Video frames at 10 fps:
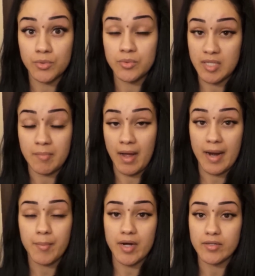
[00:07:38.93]

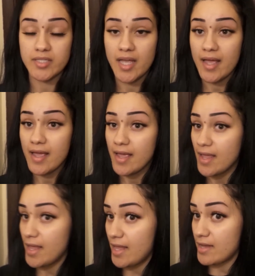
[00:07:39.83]
And another thing I forgot
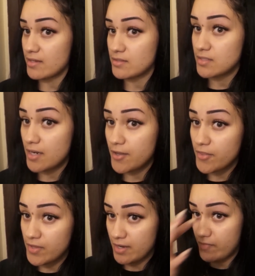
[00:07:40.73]
to tell you to
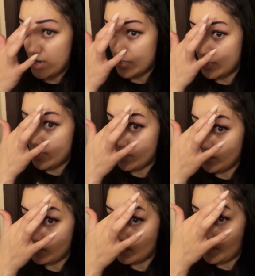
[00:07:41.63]
mention,
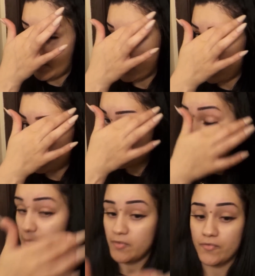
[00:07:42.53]
before you
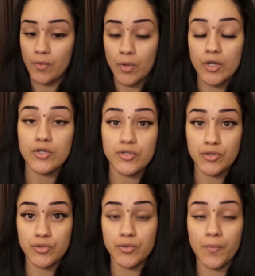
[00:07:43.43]
apply
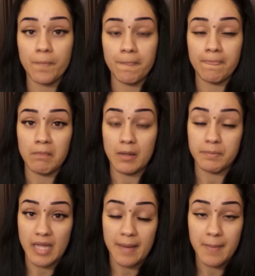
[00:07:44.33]
Bigen or any
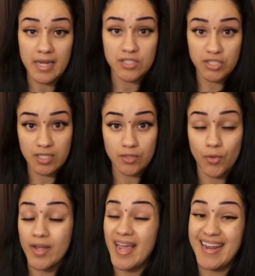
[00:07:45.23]
type of dye
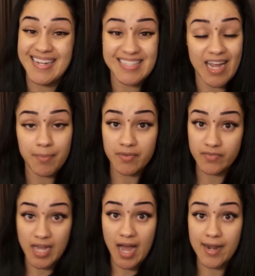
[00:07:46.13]
on your eyebrows,
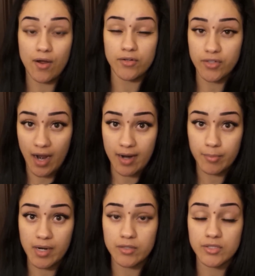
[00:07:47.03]
you have to
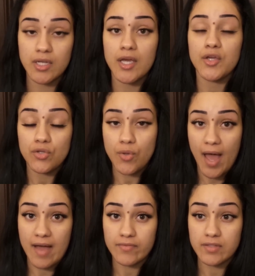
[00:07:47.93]
have a clean
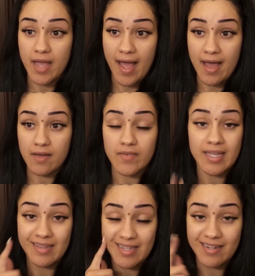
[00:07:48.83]
canvas,
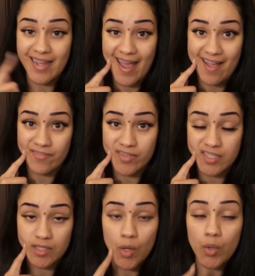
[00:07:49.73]
which means you
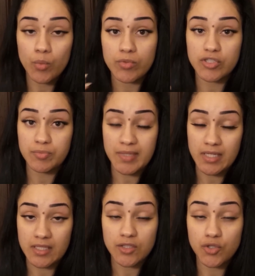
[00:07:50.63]
have to wash your
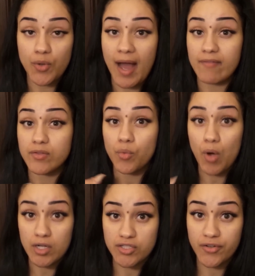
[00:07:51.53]
face and
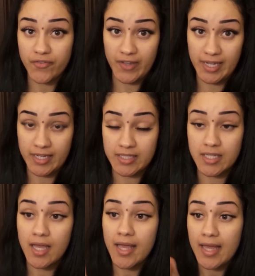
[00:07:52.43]
allow it to
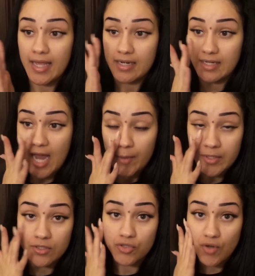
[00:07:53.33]
dry. Do not put
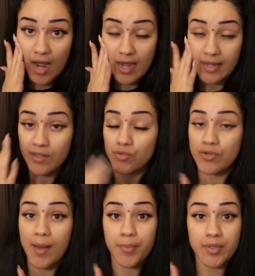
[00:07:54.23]
no products on
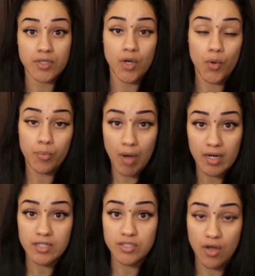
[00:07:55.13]
it, because if you
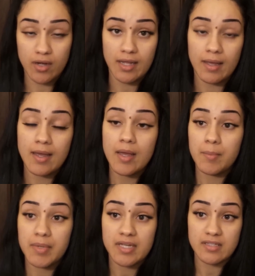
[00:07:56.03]
have any type of
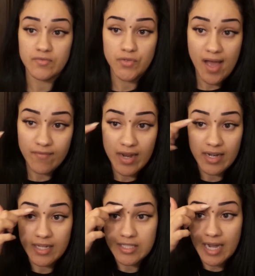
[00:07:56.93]
oil on your
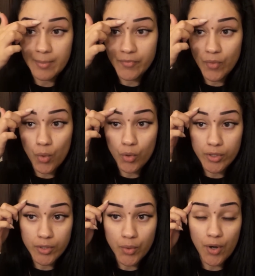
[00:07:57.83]
face,
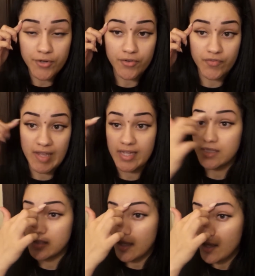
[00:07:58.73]
the dye will
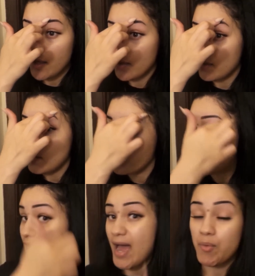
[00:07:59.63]
break down and
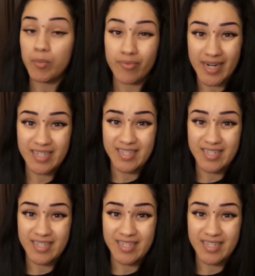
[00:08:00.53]
not